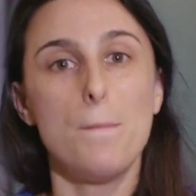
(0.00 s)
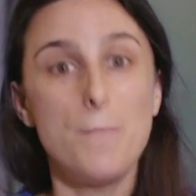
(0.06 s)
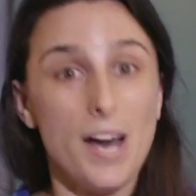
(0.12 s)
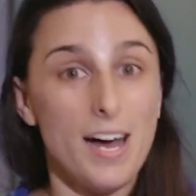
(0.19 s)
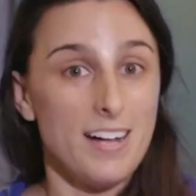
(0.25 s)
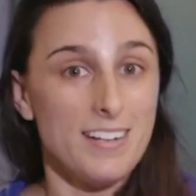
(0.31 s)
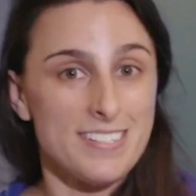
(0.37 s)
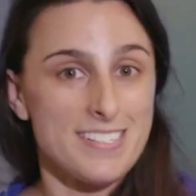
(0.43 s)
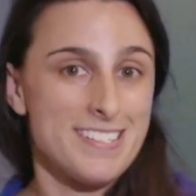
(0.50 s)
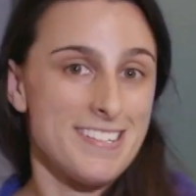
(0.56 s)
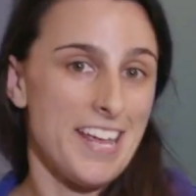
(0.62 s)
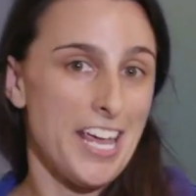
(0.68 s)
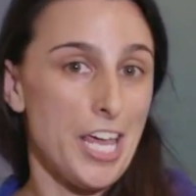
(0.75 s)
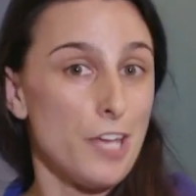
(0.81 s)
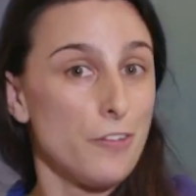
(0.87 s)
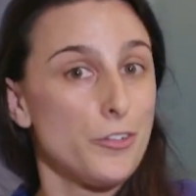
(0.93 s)
But
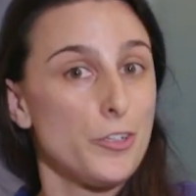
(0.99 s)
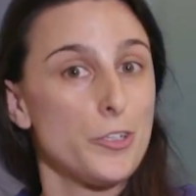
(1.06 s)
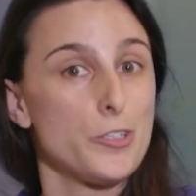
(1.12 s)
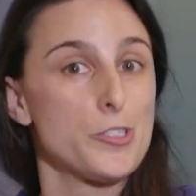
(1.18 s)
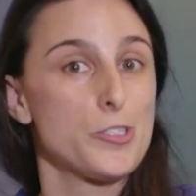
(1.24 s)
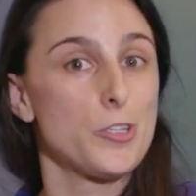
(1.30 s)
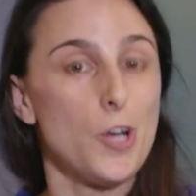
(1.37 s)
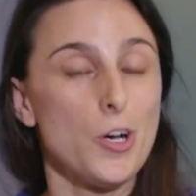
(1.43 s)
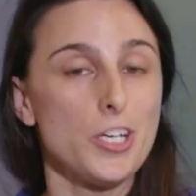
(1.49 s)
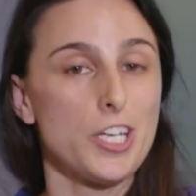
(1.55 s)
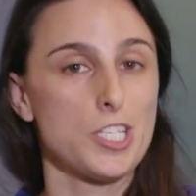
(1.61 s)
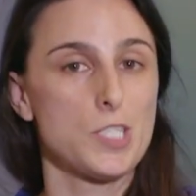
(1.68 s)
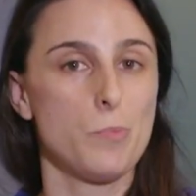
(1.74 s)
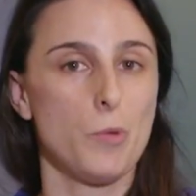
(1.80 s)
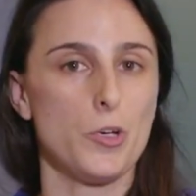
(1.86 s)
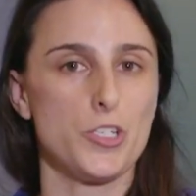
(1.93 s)
if you use long
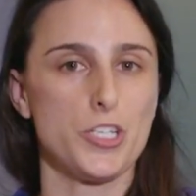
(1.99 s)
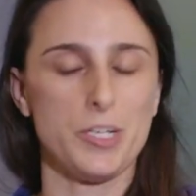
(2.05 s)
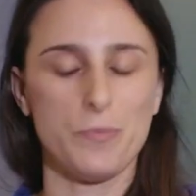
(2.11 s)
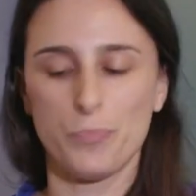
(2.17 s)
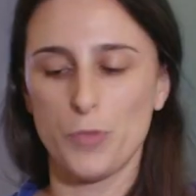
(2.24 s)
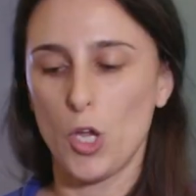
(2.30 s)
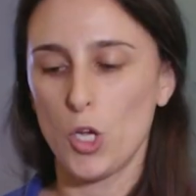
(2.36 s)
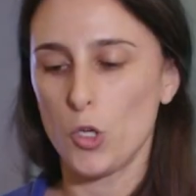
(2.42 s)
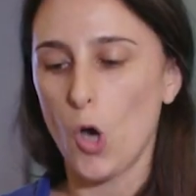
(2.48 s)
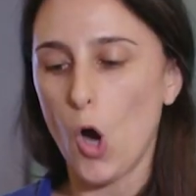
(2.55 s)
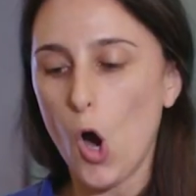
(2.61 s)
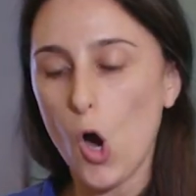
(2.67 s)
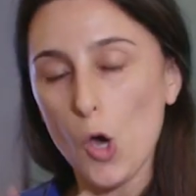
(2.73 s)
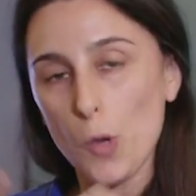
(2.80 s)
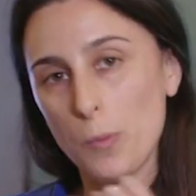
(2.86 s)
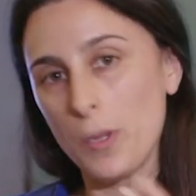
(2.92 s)
exposure, you're
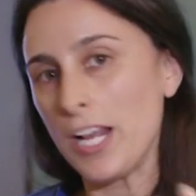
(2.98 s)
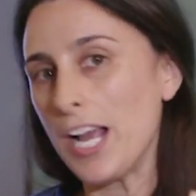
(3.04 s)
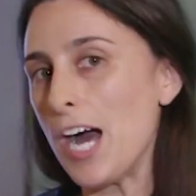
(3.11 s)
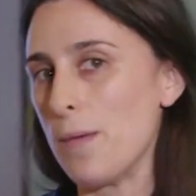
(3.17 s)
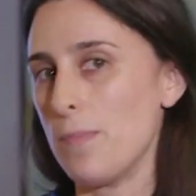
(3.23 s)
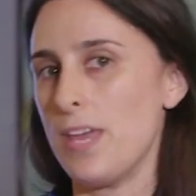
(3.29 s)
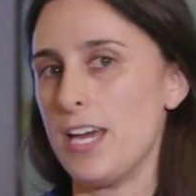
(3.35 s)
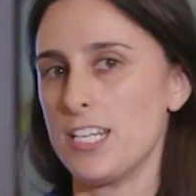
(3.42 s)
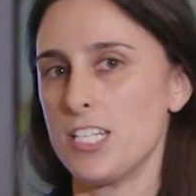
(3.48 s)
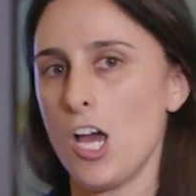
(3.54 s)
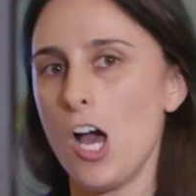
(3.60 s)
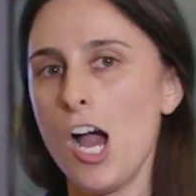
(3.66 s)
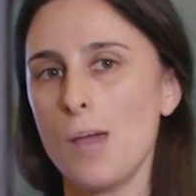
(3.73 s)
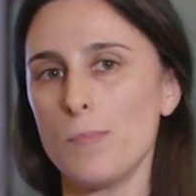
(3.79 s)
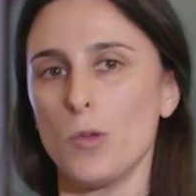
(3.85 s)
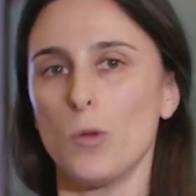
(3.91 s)
opening up that
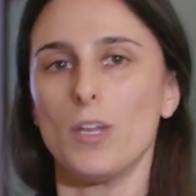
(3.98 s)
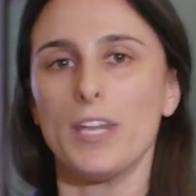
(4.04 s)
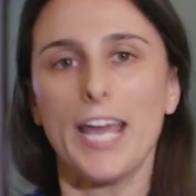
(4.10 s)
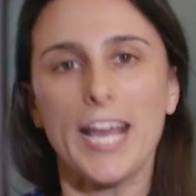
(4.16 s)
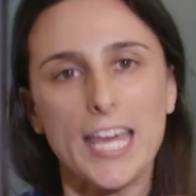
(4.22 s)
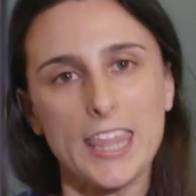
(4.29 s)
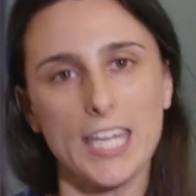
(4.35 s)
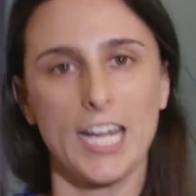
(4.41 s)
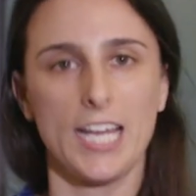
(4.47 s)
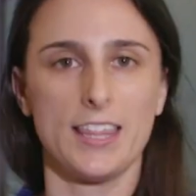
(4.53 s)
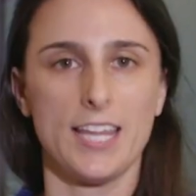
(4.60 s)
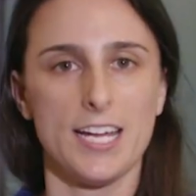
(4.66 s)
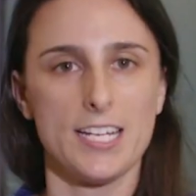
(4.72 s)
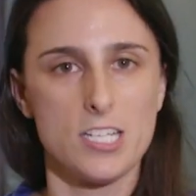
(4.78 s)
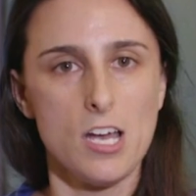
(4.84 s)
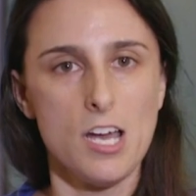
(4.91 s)
time, you're lengthening
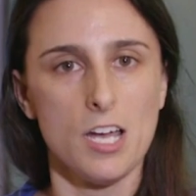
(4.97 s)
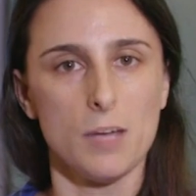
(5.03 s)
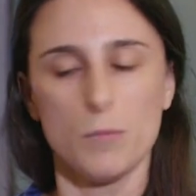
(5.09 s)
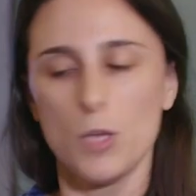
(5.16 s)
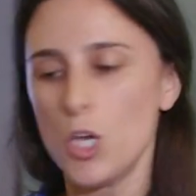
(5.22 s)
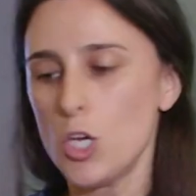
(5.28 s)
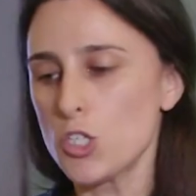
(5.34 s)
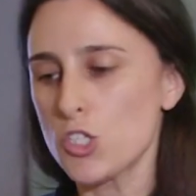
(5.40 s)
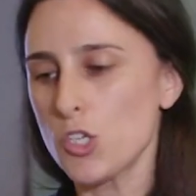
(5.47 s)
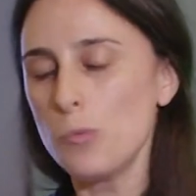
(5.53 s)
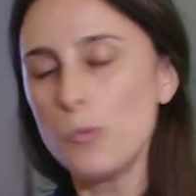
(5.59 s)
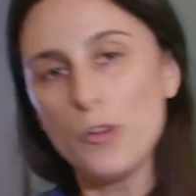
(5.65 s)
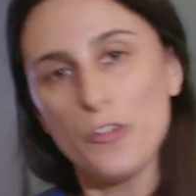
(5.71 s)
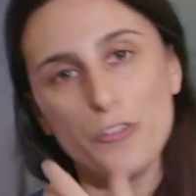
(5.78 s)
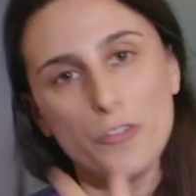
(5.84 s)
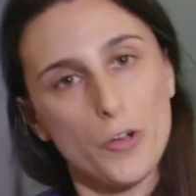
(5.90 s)
that time, so
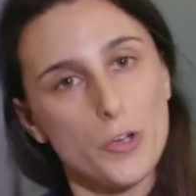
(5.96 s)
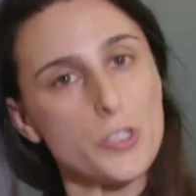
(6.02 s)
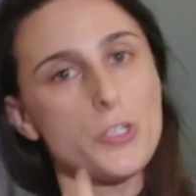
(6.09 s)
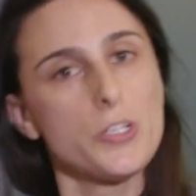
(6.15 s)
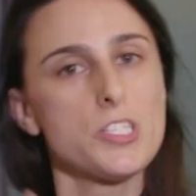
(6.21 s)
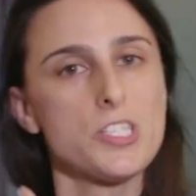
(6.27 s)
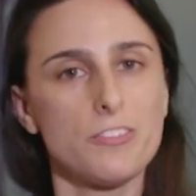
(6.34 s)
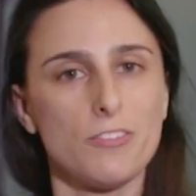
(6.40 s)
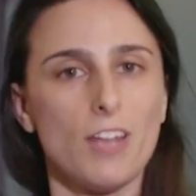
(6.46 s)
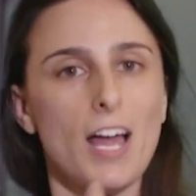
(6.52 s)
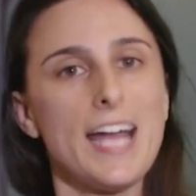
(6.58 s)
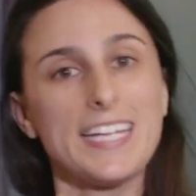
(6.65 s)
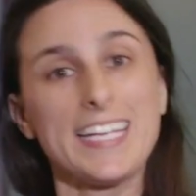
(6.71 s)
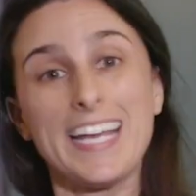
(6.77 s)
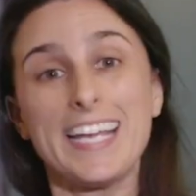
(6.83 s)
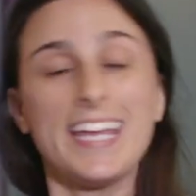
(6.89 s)
more photons of
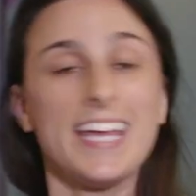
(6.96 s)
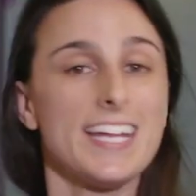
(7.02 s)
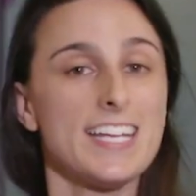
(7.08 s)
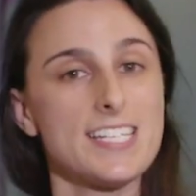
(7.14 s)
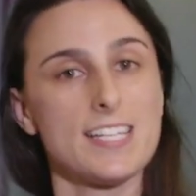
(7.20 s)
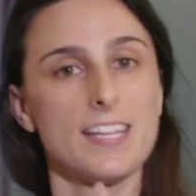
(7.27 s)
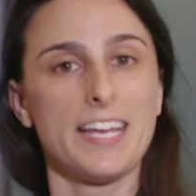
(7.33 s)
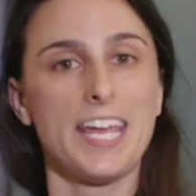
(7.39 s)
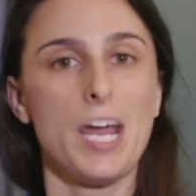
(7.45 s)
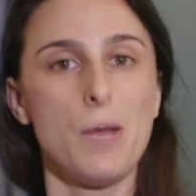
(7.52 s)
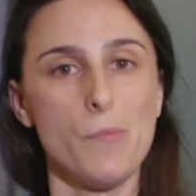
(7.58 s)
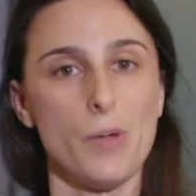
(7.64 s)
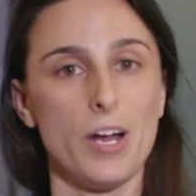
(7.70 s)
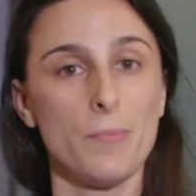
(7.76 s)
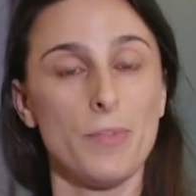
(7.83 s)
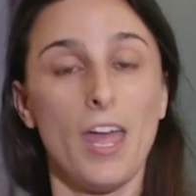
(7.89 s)
light can get into the
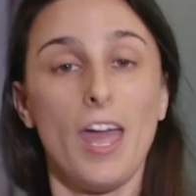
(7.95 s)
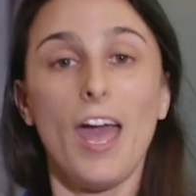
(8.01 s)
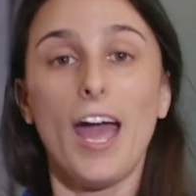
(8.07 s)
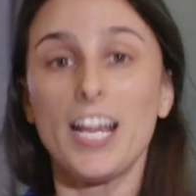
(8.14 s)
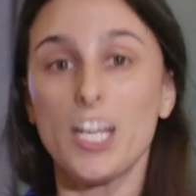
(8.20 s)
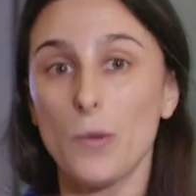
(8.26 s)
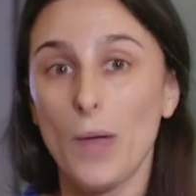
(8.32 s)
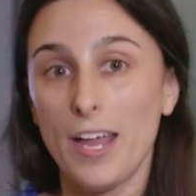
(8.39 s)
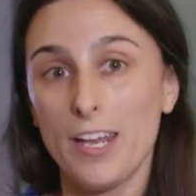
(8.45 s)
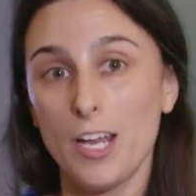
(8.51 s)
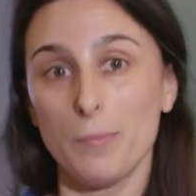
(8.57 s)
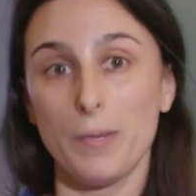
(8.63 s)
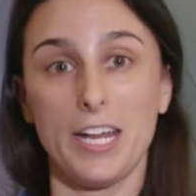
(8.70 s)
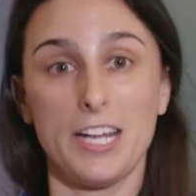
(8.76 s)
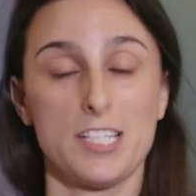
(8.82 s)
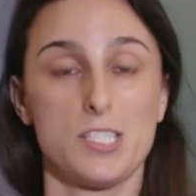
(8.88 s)
camera, and you end
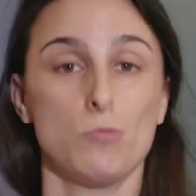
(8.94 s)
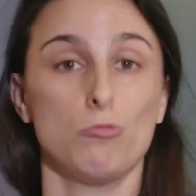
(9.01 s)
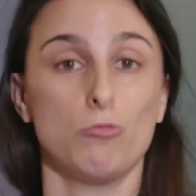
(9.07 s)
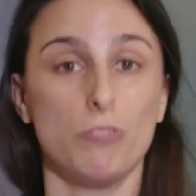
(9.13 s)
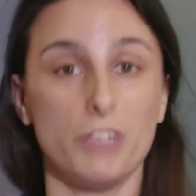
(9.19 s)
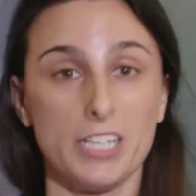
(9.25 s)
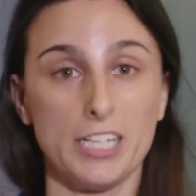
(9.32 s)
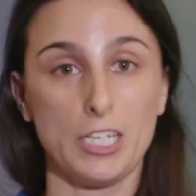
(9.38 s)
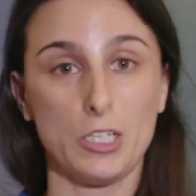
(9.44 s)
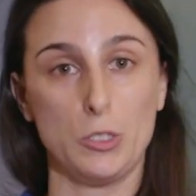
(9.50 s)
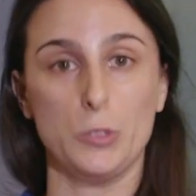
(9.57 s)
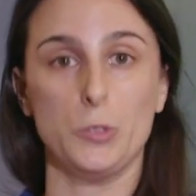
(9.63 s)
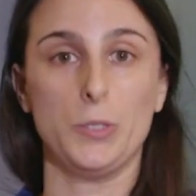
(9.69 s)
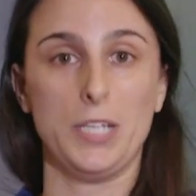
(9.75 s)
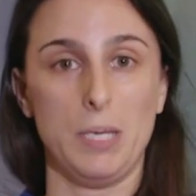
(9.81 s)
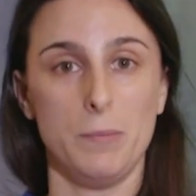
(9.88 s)
up getting some really
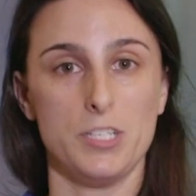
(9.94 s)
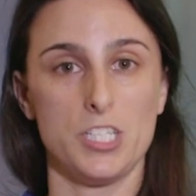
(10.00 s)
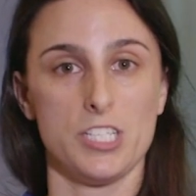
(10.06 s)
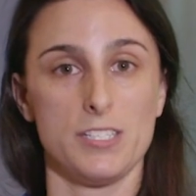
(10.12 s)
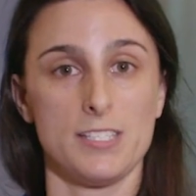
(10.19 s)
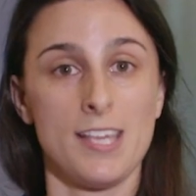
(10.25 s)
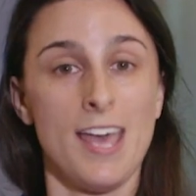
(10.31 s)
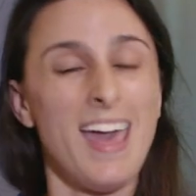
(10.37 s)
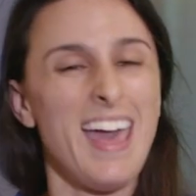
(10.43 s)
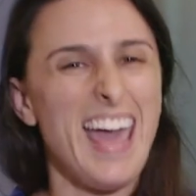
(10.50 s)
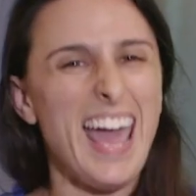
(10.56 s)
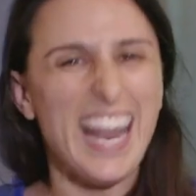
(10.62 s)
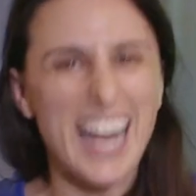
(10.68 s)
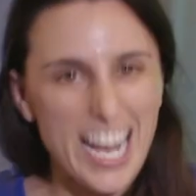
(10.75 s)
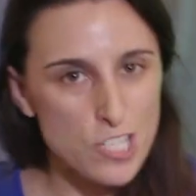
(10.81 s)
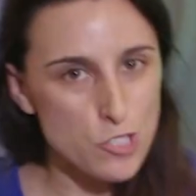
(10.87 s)
cool images.
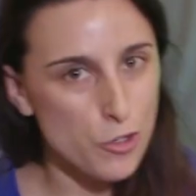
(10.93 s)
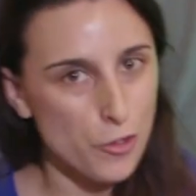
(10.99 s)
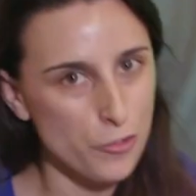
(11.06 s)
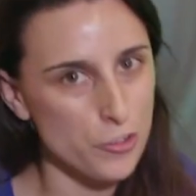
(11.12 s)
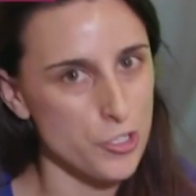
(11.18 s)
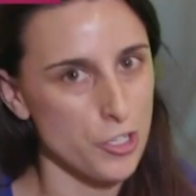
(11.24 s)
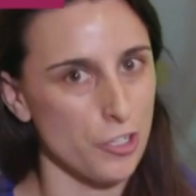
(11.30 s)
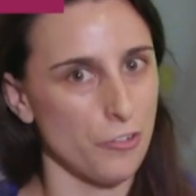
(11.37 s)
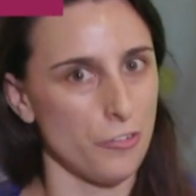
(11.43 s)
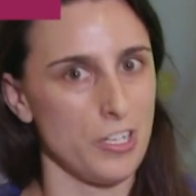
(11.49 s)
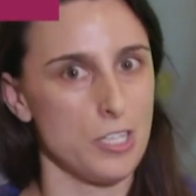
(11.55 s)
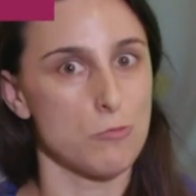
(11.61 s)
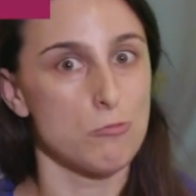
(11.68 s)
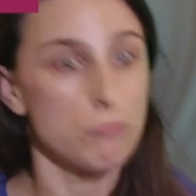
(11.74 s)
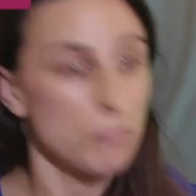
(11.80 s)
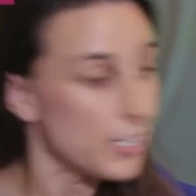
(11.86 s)
Astrophotography
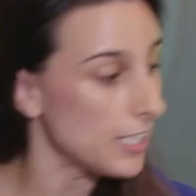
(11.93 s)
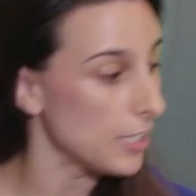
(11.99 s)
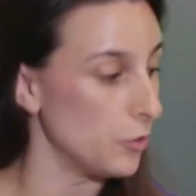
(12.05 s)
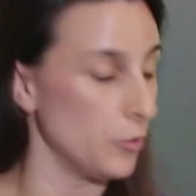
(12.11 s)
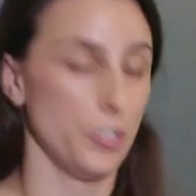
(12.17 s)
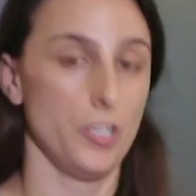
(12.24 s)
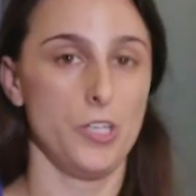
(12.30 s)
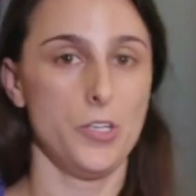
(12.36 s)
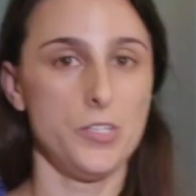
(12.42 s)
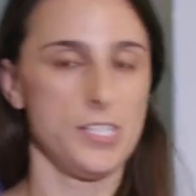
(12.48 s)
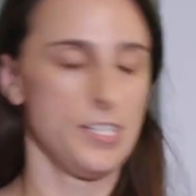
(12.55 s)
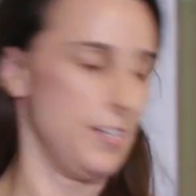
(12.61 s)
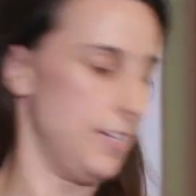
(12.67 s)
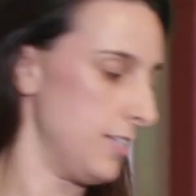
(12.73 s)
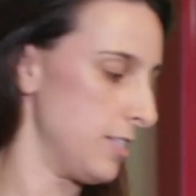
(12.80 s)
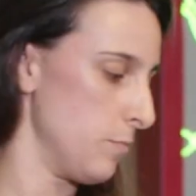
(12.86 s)
is really good at
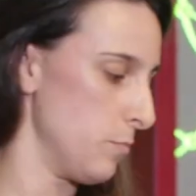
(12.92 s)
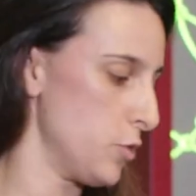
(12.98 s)
using this.